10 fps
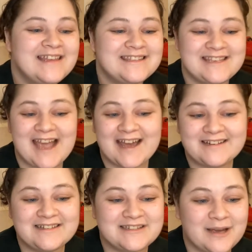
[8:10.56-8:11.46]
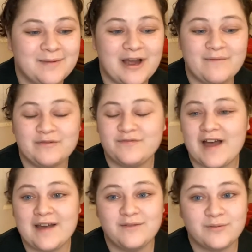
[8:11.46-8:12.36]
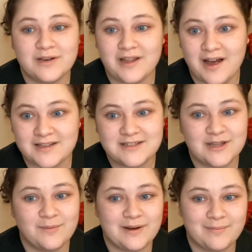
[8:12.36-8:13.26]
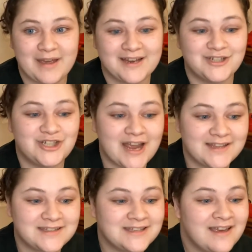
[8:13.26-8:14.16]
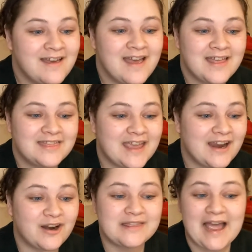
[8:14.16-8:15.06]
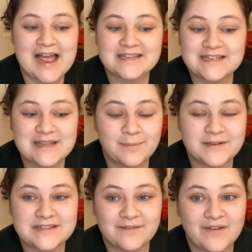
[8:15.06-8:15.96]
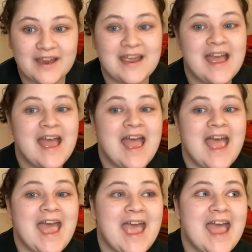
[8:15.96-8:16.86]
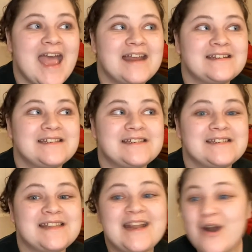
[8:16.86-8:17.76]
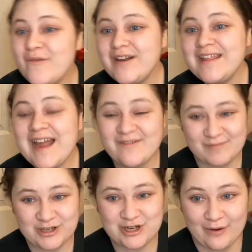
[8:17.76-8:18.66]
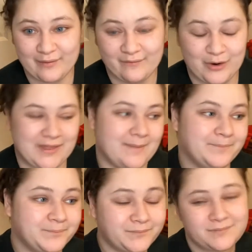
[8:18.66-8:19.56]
Seattle is coming off a 5-3 loss to the Winnipeg Jets. They are last in the Pacific, and they don't really have much going for them.